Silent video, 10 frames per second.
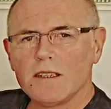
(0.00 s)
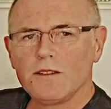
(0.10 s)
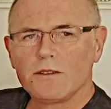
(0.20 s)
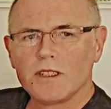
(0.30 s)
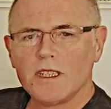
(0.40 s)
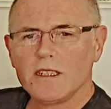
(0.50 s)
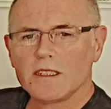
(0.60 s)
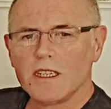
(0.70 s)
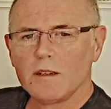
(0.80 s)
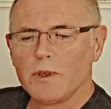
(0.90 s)
you see there's
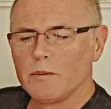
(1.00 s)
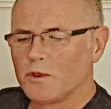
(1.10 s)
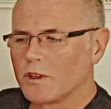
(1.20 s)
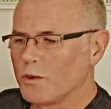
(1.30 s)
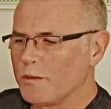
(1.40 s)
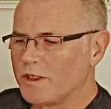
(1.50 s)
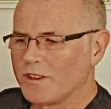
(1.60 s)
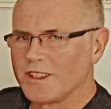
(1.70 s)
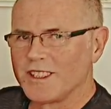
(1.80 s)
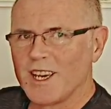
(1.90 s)
a little bit more equipment
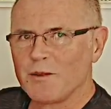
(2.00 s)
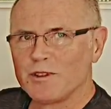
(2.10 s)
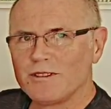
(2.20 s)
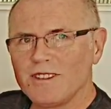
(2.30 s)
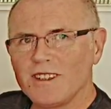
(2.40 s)
on the table.